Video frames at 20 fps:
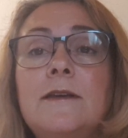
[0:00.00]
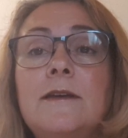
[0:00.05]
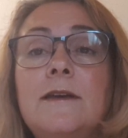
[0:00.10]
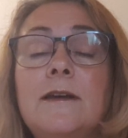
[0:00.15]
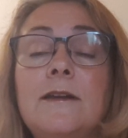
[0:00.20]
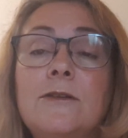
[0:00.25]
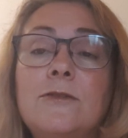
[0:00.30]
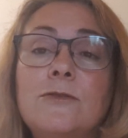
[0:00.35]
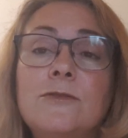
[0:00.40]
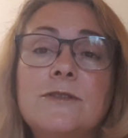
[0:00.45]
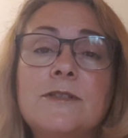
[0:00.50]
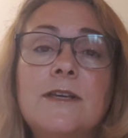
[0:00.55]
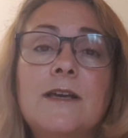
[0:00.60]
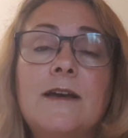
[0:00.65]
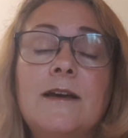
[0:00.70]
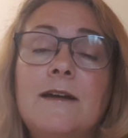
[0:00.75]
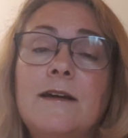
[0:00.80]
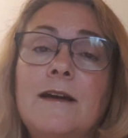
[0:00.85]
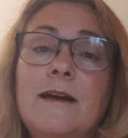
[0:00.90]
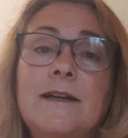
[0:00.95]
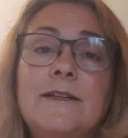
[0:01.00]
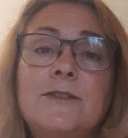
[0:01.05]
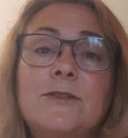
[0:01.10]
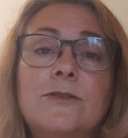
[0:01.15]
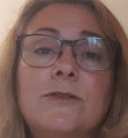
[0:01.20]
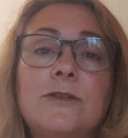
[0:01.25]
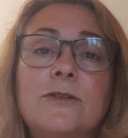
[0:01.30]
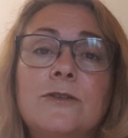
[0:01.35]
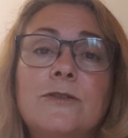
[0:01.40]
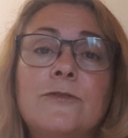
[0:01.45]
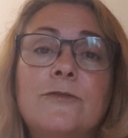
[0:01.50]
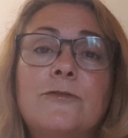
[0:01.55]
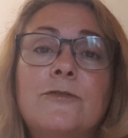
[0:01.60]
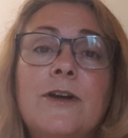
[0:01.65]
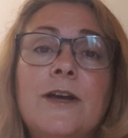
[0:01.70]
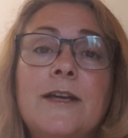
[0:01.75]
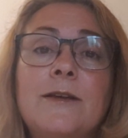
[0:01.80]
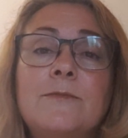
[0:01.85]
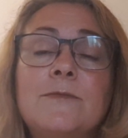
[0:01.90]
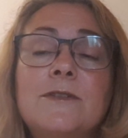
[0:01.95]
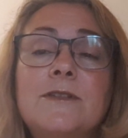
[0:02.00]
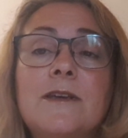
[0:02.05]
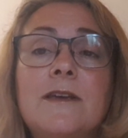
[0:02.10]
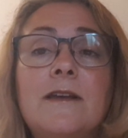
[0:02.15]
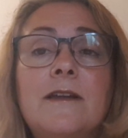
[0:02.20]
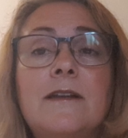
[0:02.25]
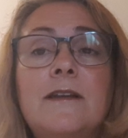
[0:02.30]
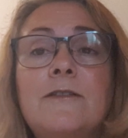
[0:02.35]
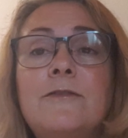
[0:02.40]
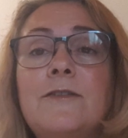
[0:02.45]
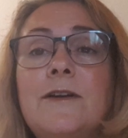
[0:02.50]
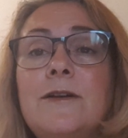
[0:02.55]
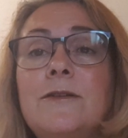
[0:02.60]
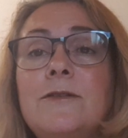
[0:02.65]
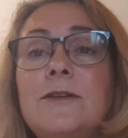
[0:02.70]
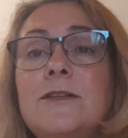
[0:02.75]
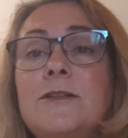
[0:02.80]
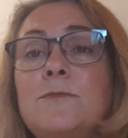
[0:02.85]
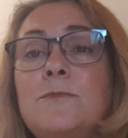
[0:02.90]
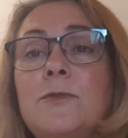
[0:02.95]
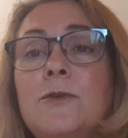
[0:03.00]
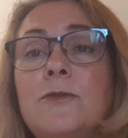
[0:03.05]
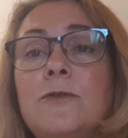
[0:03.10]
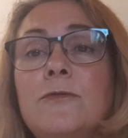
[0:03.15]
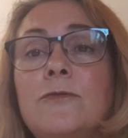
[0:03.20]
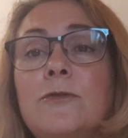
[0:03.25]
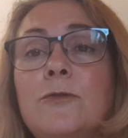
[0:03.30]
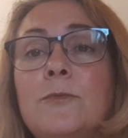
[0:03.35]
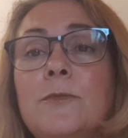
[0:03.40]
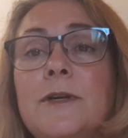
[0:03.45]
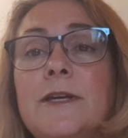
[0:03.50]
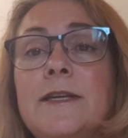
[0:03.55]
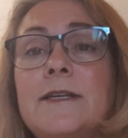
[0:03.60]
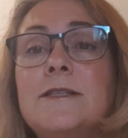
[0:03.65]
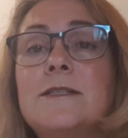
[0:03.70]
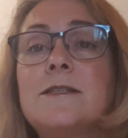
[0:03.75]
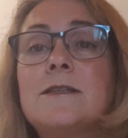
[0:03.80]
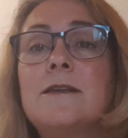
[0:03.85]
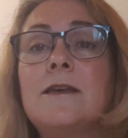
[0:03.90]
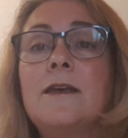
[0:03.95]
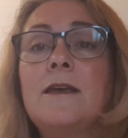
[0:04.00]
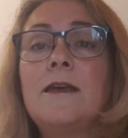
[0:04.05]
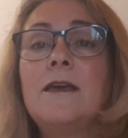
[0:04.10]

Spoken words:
and of course I took a look at frames and I found this beautiful piece.